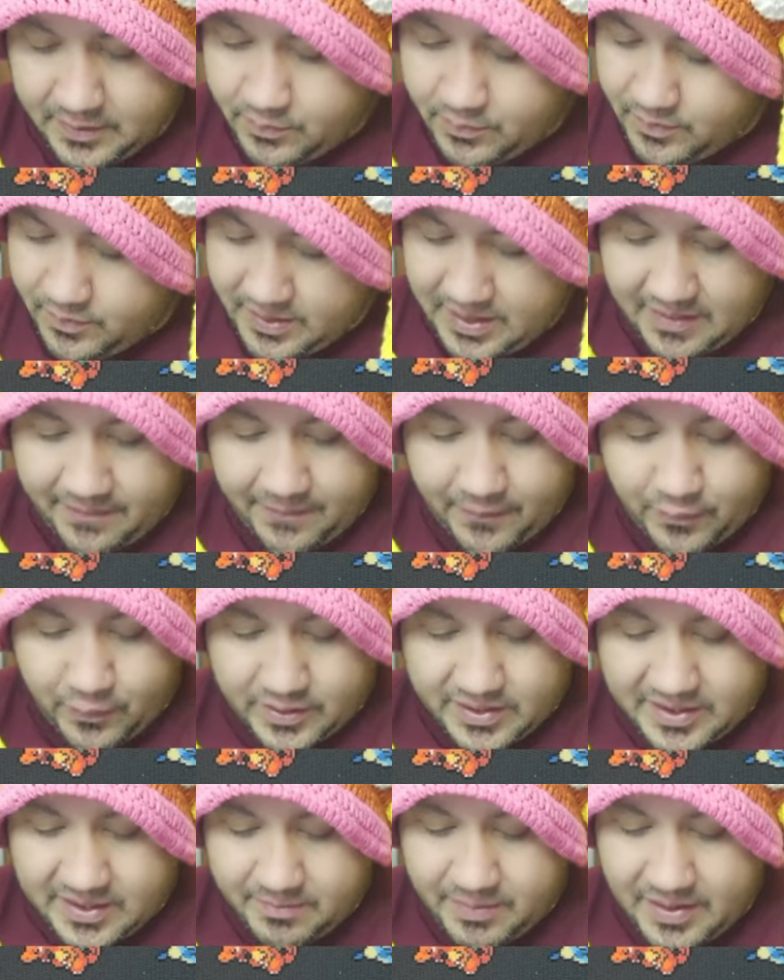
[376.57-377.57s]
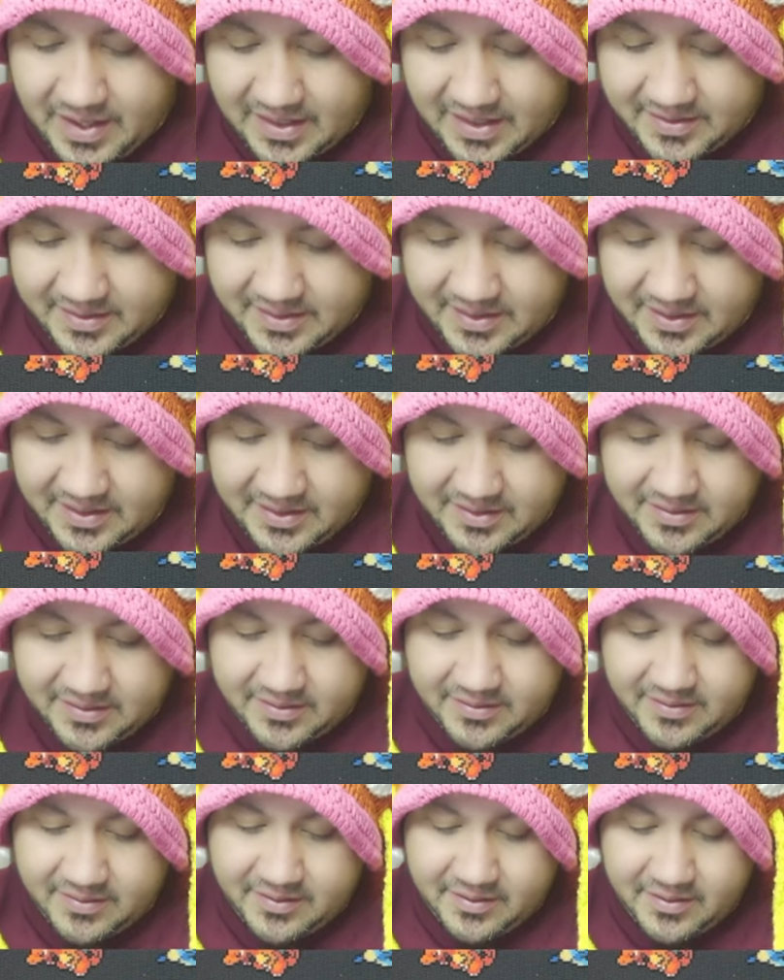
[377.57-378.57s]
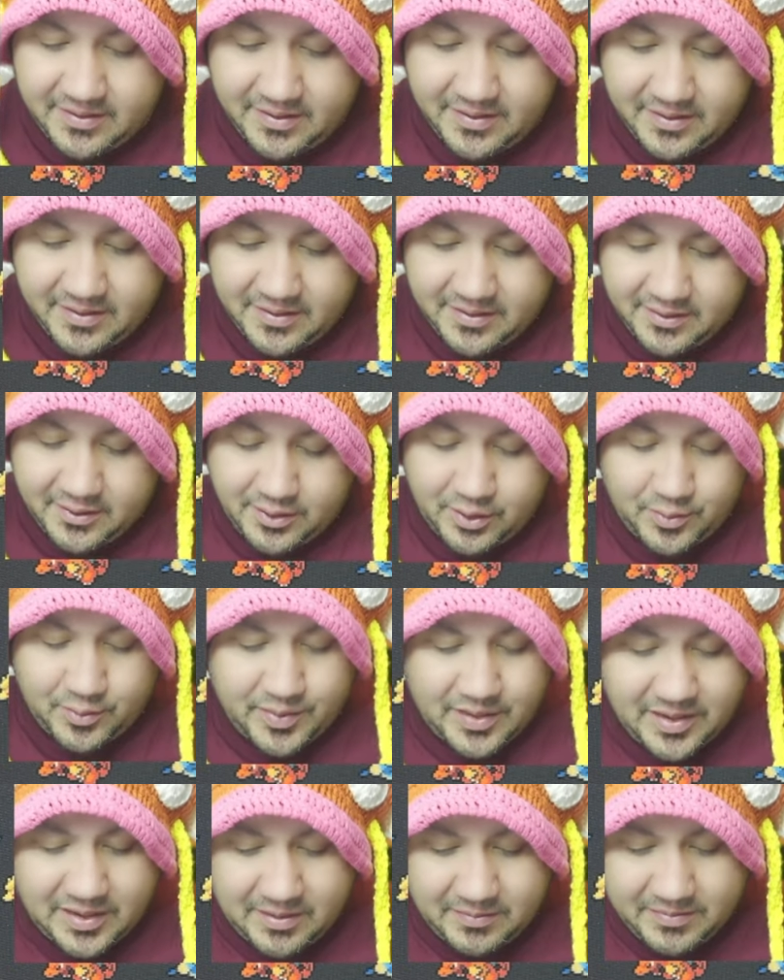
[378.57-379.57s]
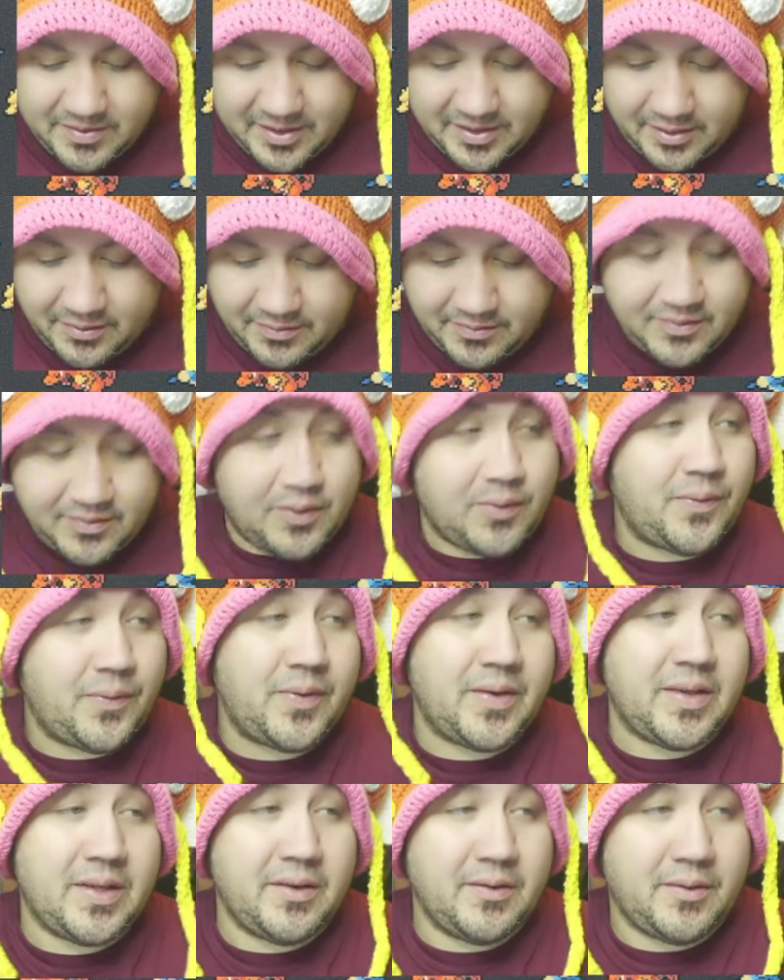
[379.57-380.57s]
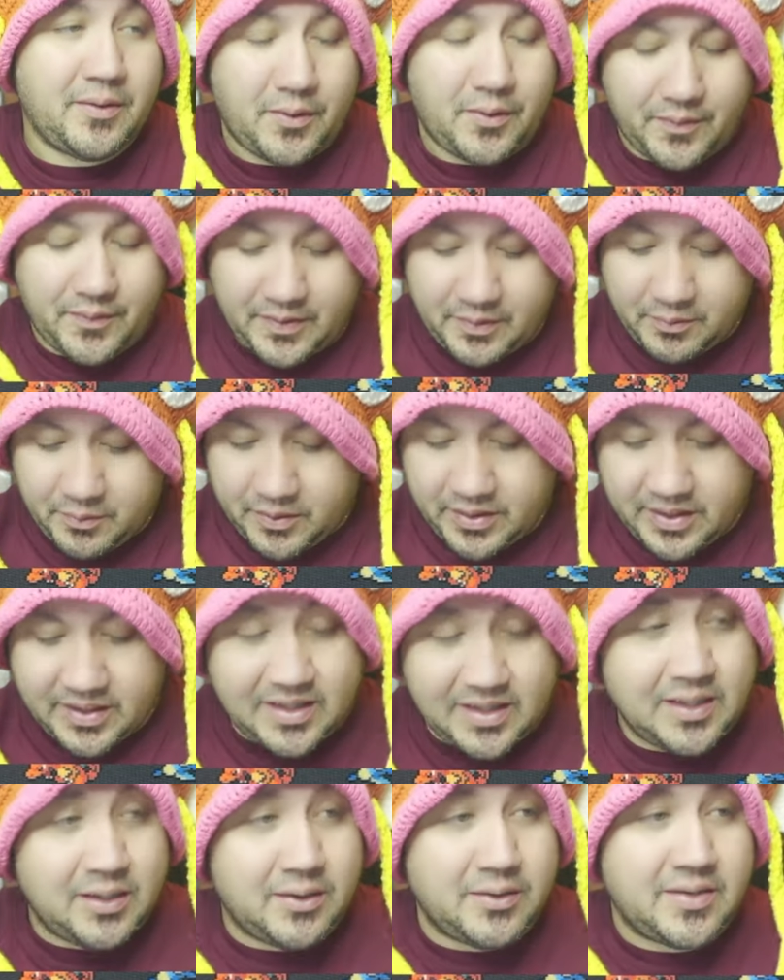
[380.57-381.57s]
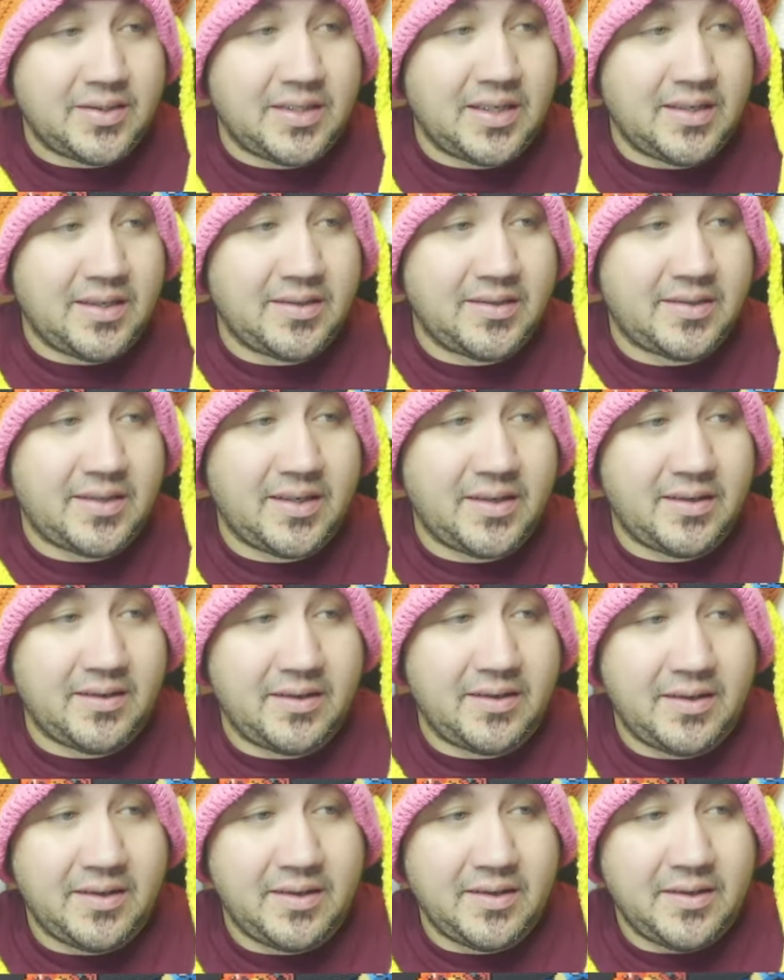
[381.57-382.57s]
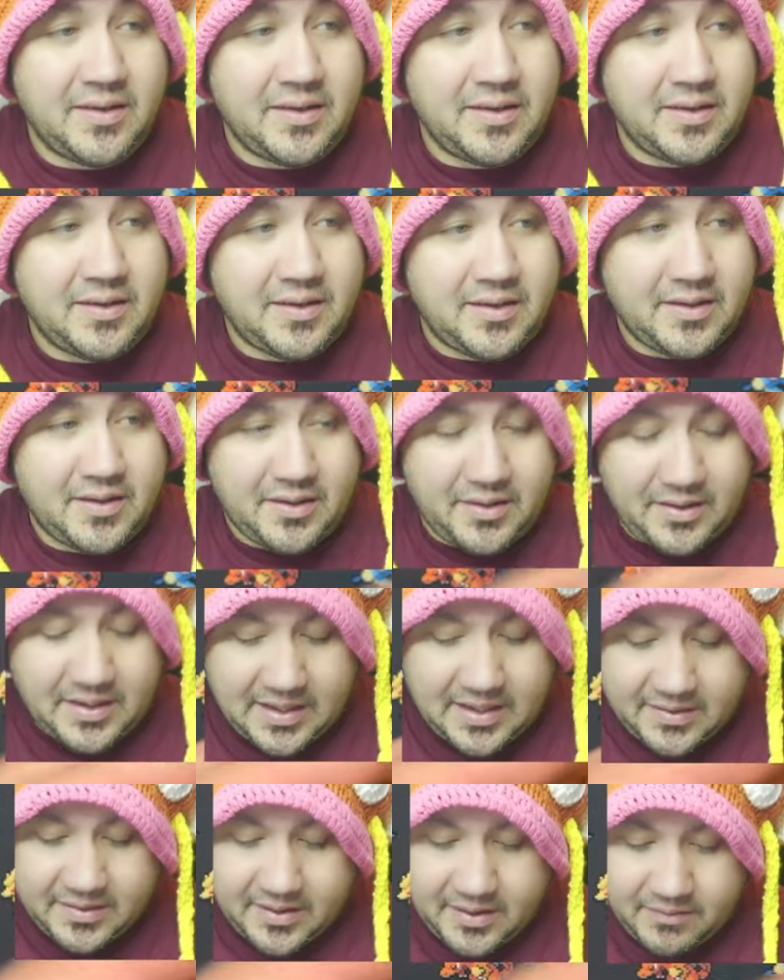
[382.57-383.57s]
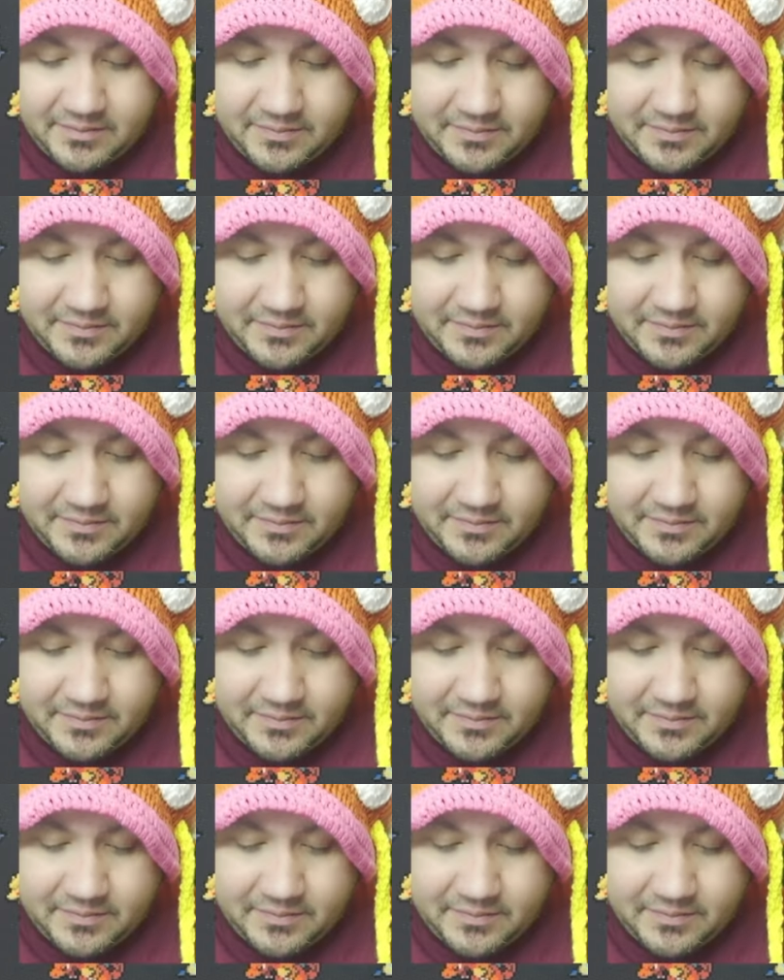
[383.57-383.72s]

We got 14 packs of these to open up, so hopefully, hopefully we'll get a little something, something. There you guys go.